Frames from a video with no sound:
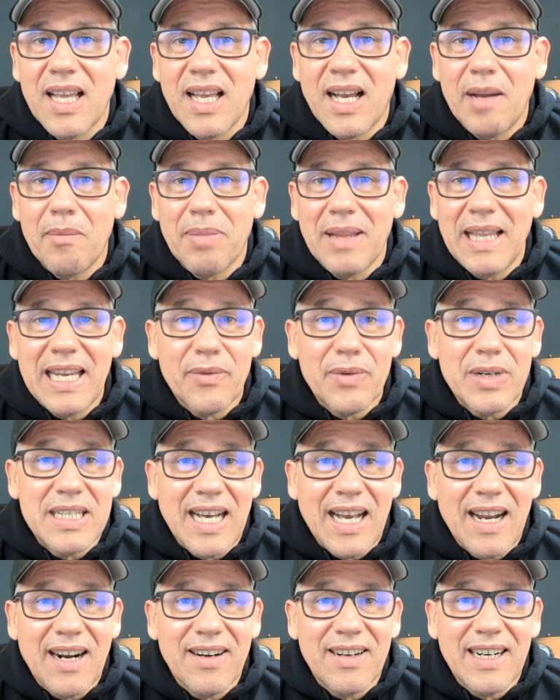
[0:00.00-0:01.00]
I plan to
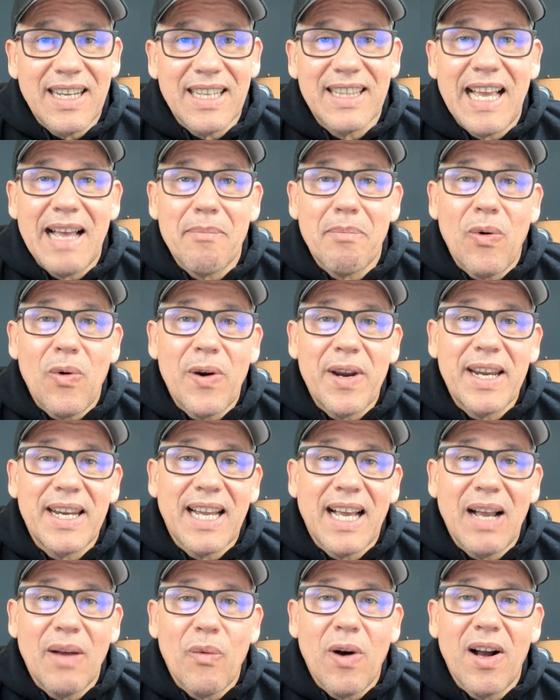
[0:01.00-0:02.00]
retire, and at that point,
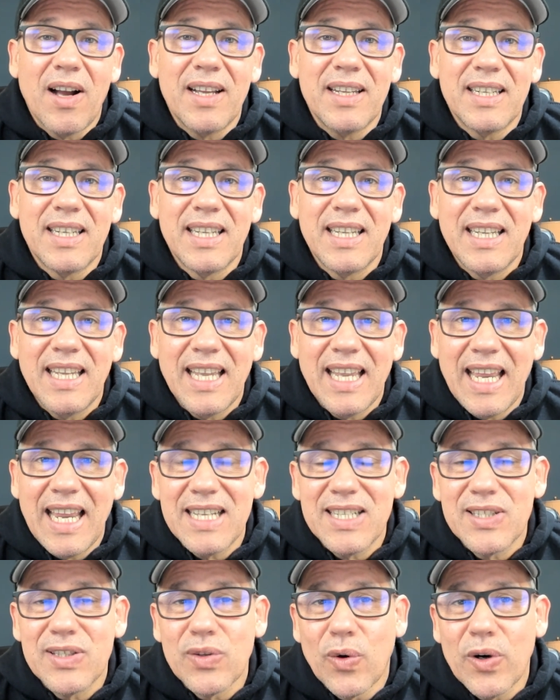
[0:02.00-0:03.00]
I want
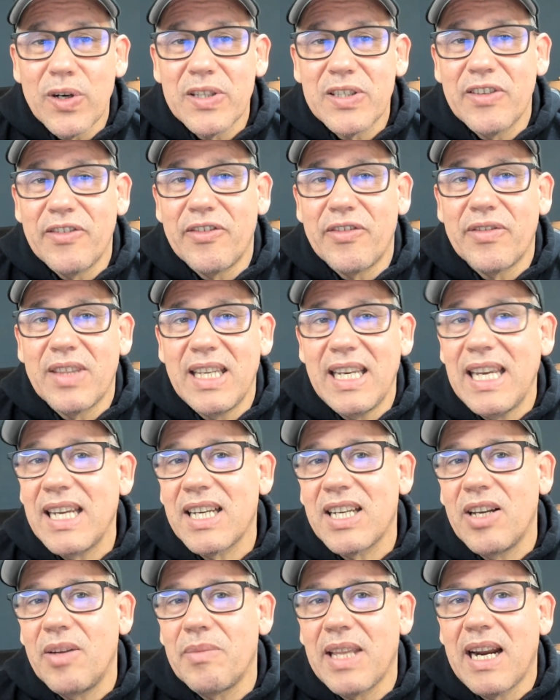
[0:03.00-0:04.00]
a source of the
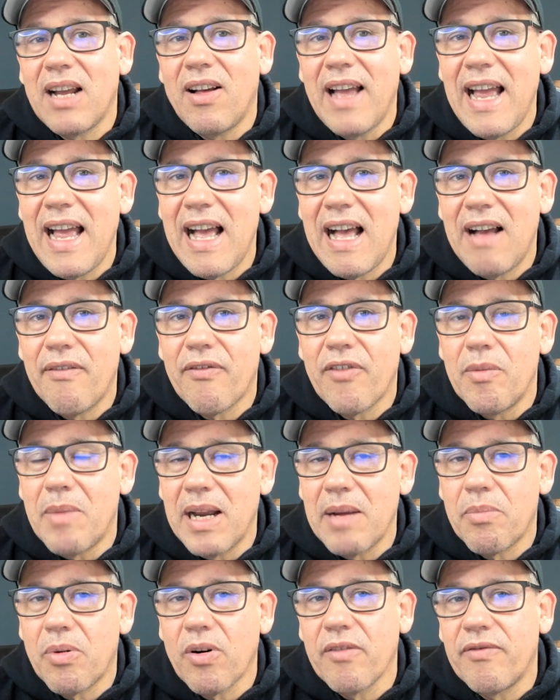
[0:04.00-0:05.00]
income that I'll have from
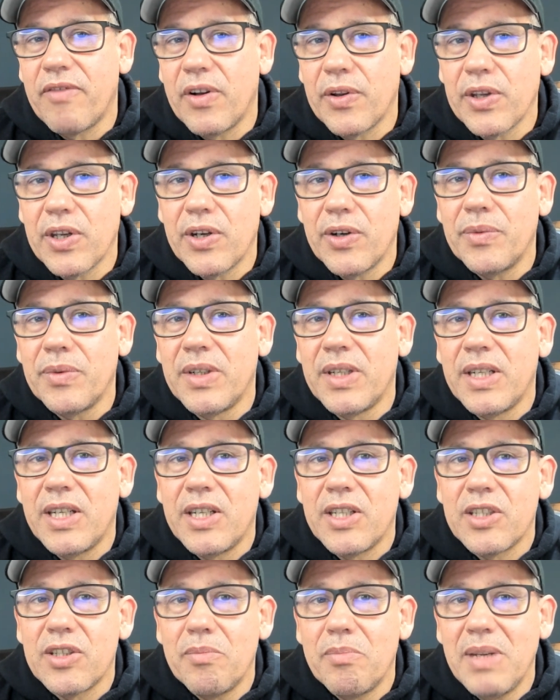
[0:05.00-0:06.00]
my portfolio
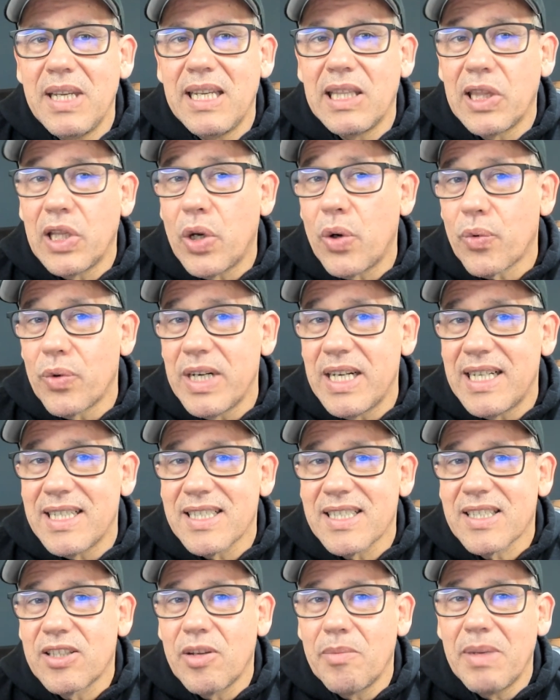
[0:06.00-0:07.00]
to be low
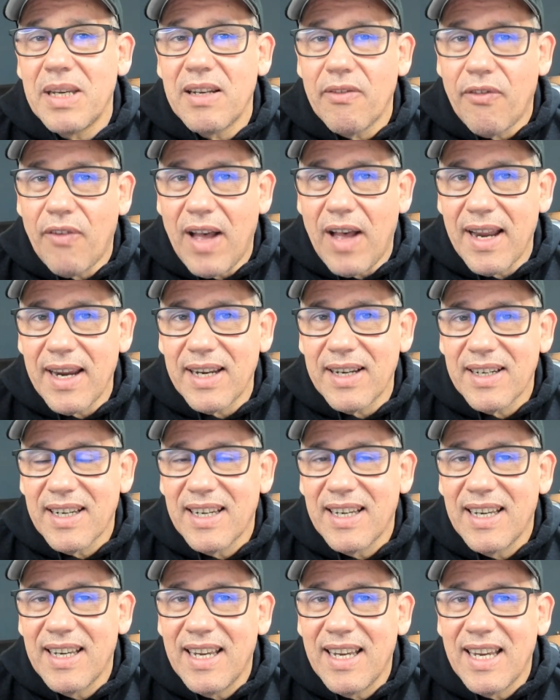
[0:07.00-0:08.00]
risk, to be defined.
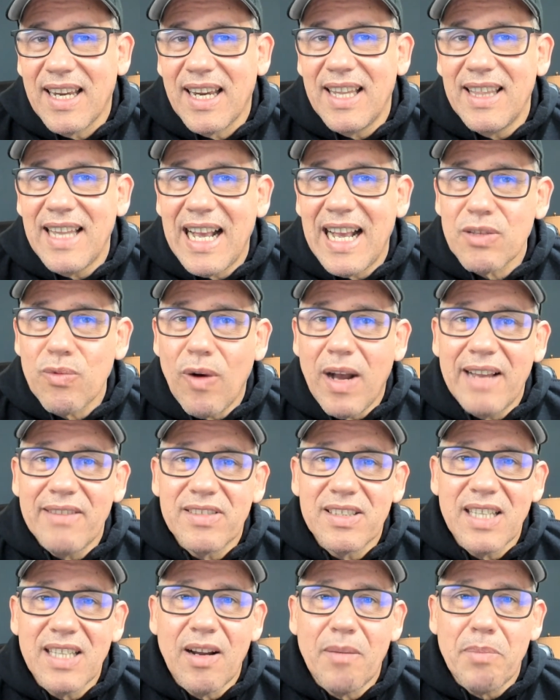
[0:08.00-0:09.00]
And that's why I've
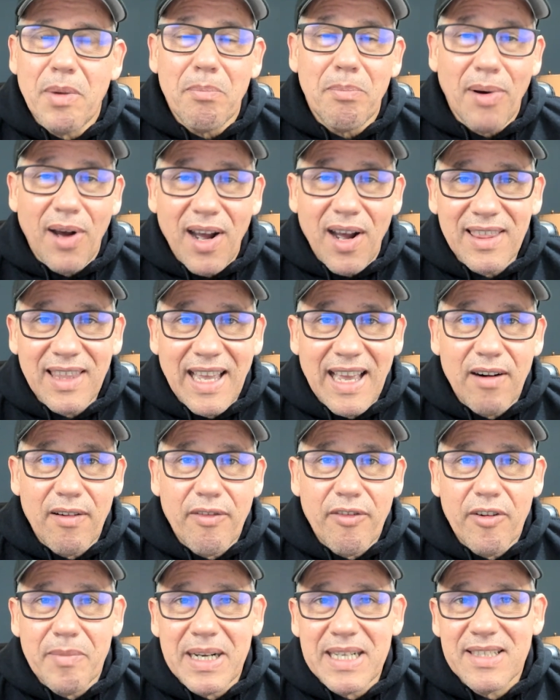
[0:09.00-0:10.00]
set up a bond ladder
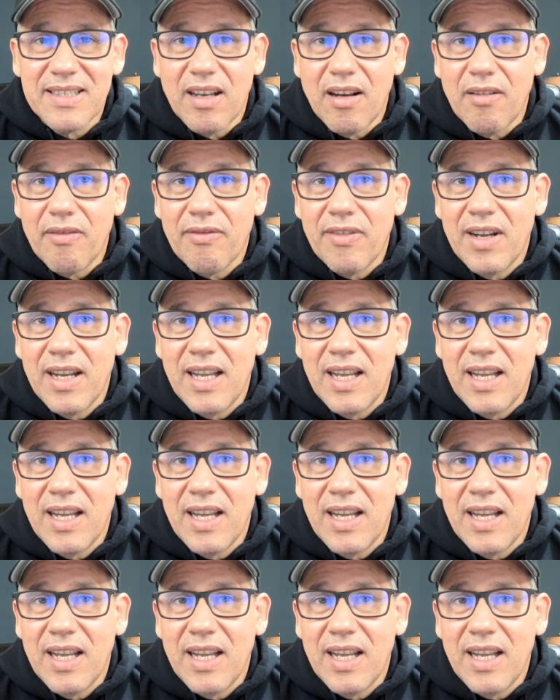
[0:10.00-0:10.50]
for myself.